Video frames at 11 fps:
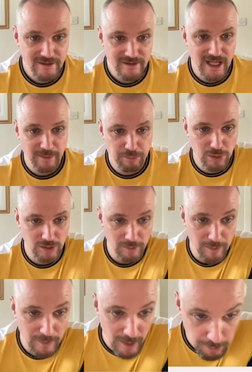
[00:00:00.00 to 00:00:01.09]
that
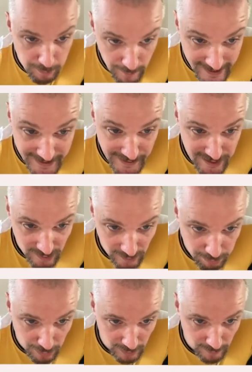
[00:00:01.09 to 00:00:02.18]
the initial
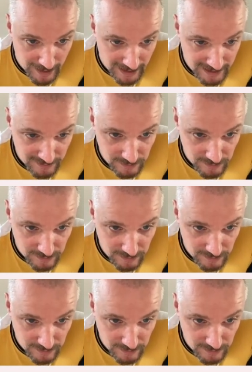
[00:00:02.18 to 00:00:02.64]
pullback.